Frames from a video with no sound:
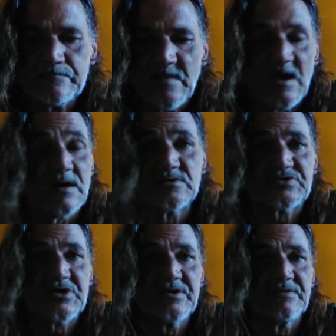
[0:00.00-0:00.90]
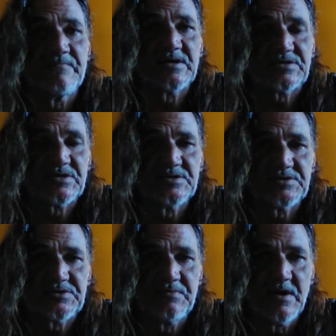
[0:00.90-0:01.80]
don't show you the
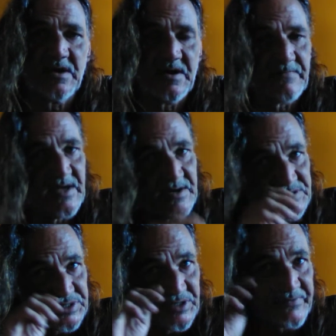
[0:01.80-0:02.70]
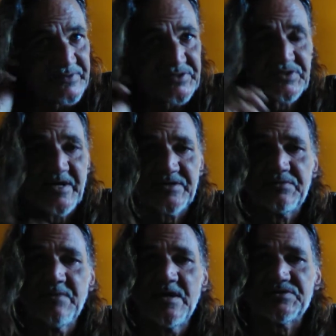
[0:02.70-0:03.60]
pictures, but I'm getting a surface next
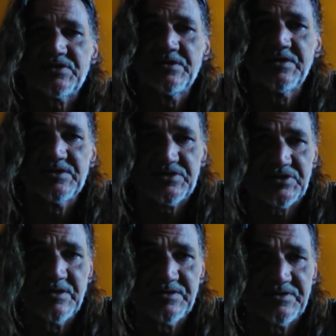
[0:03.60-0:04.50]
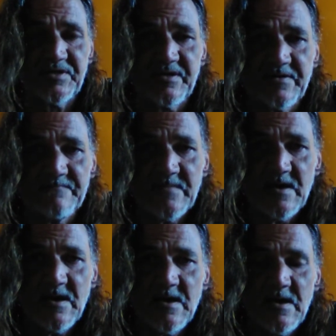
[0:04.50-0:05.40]
month, so you're going to start seeing them.
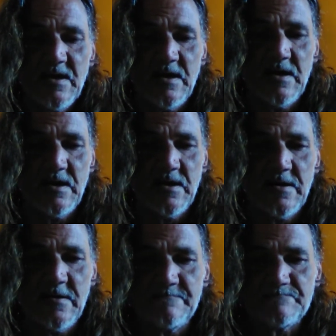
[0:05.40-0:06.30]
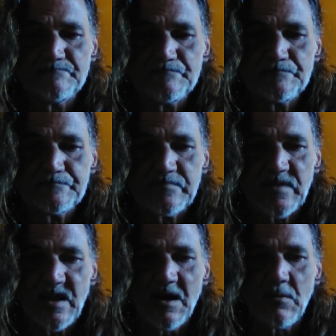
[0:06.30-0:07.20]
I
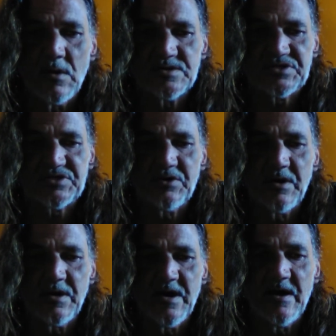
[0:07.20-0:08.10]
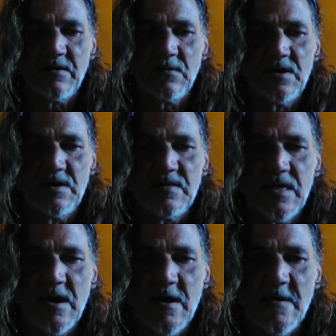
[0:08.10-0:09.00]
want to start out with
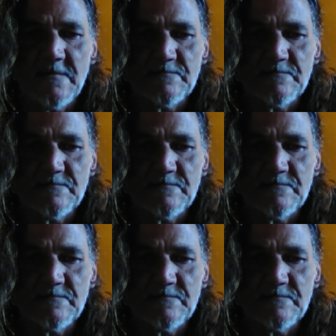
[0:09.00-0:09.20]
the